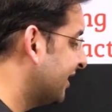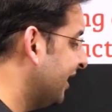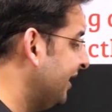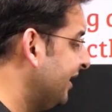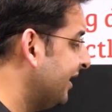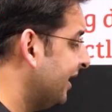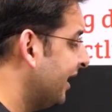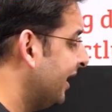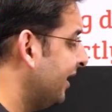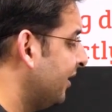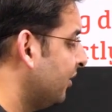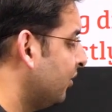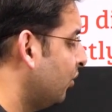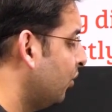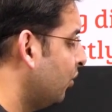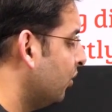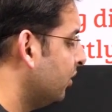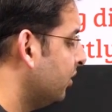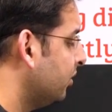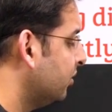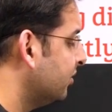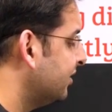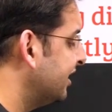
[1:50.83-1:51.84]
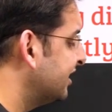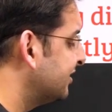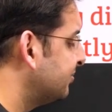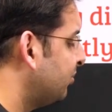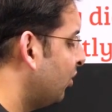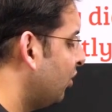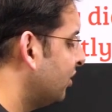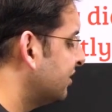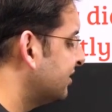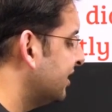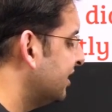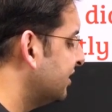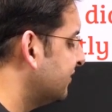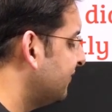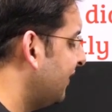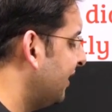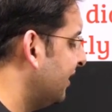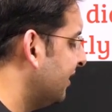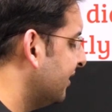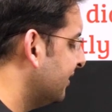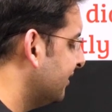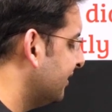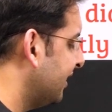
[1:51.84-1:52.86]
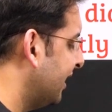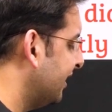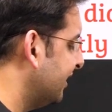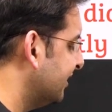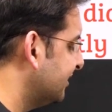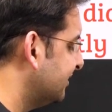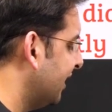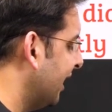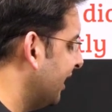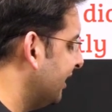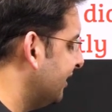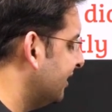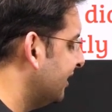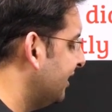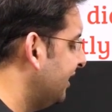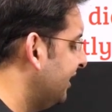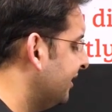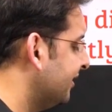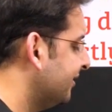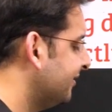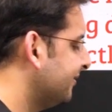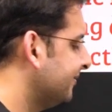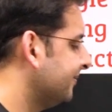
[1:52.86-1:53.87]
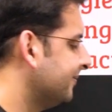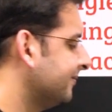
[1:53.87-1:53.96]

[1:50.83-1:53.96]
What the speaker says: king can go to this box is 1. That is diagonally.